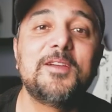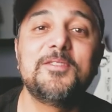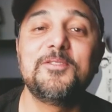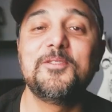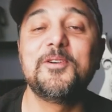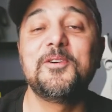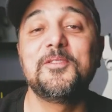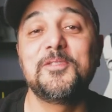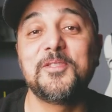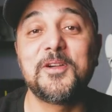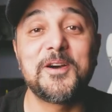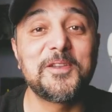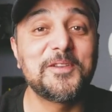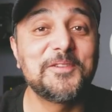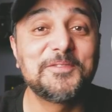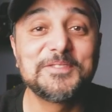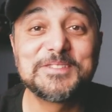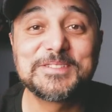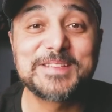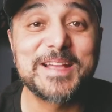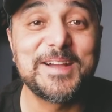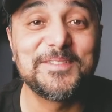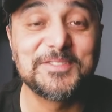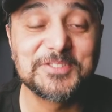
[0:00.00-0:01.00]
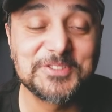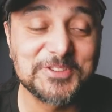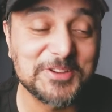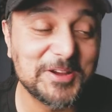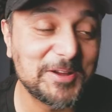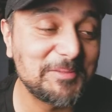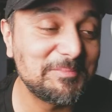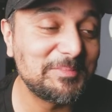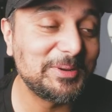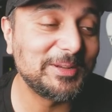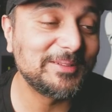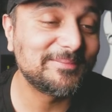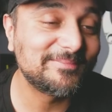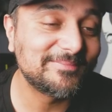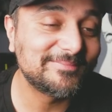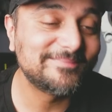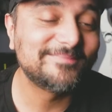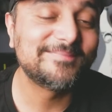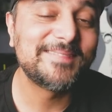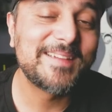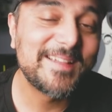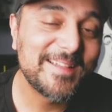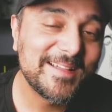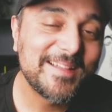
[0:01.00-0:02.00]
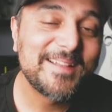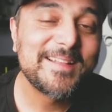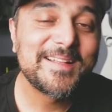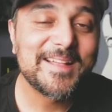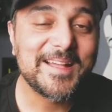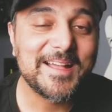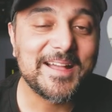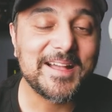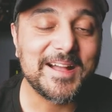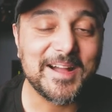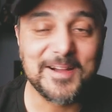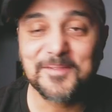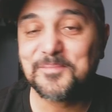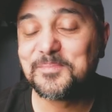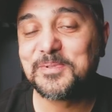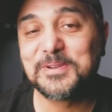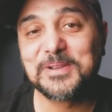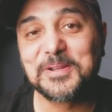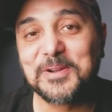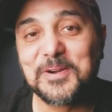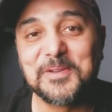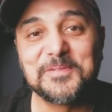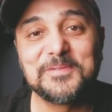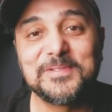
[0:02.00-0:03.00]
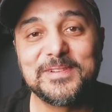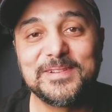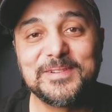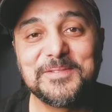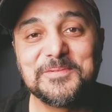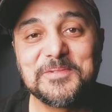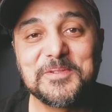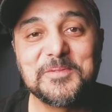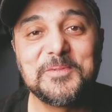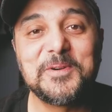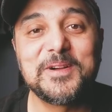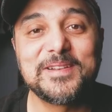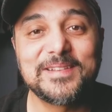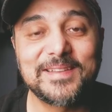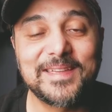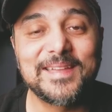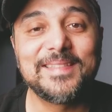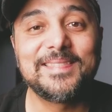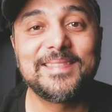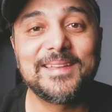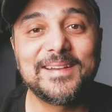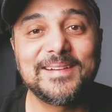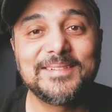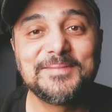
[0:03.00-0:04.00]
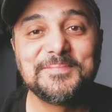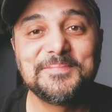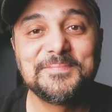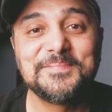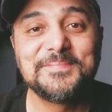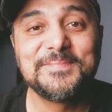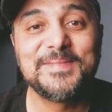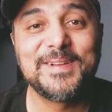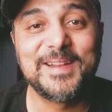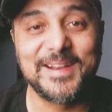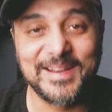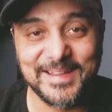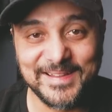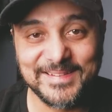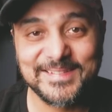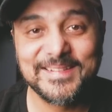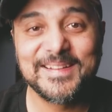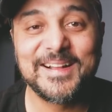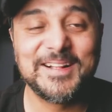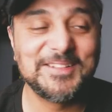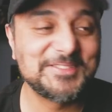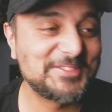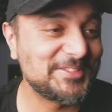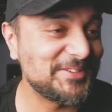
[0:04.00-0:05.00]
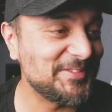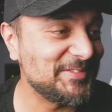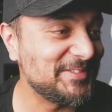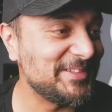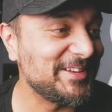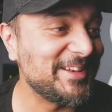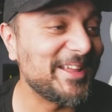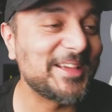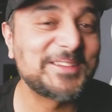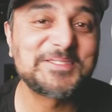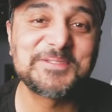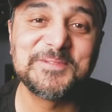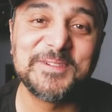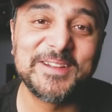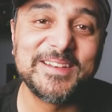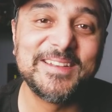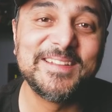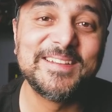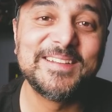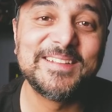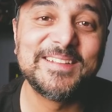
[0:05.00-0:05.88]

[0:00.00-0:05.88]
none of us have a job, but I'm pretty confident we won't get there. All right, I'll see you in the next one.